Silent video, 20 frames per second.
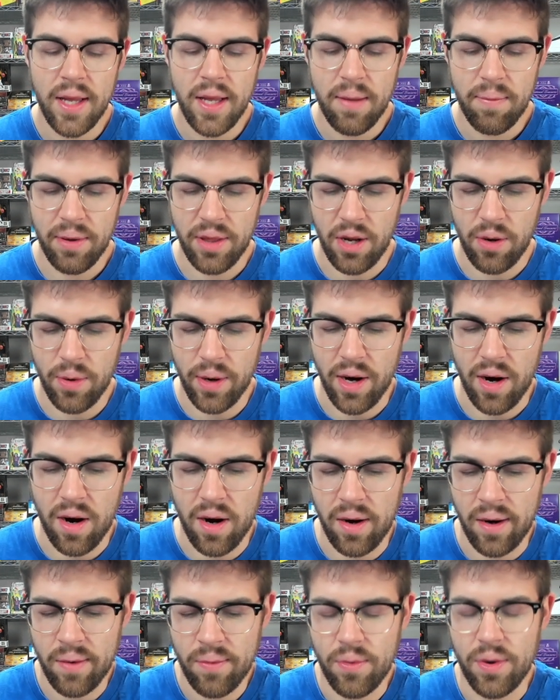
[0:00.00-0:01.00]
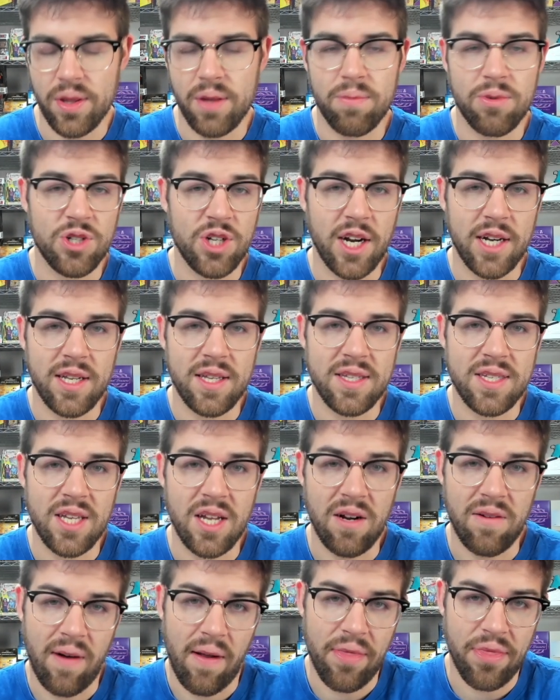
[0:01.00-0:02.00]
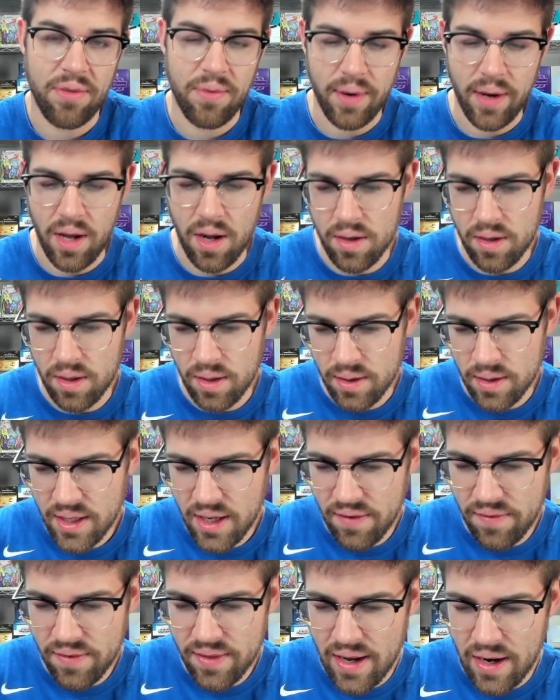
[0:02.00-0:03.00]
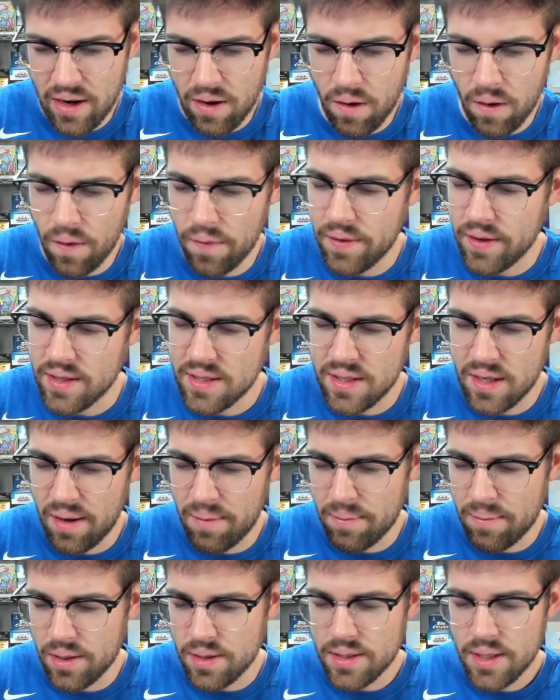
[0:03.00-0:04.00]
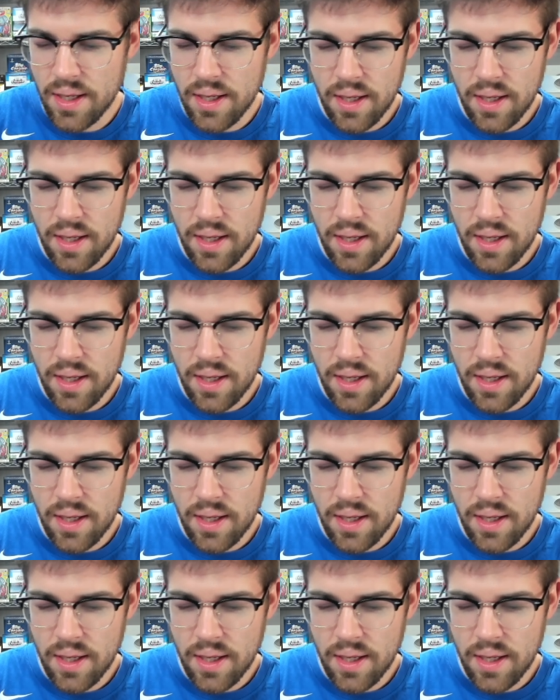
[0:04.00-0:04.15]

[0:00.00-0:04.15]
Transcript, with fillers: But there we are with a projected sale around $300. Given that all these numbers